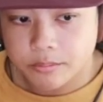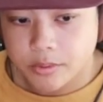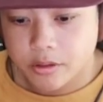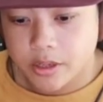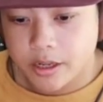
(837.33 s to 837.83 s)

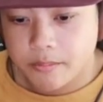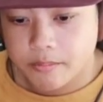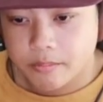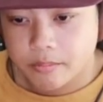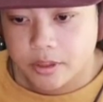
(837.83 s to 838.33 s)
Okay,
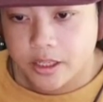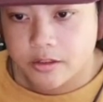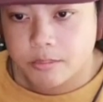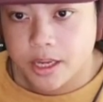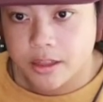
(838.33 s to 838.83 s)

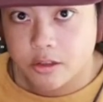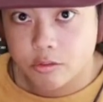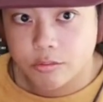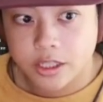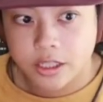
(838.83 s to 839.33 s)
let's make this
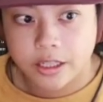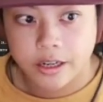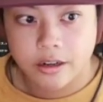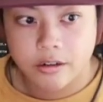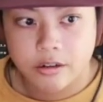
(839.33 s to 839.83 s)
really clear.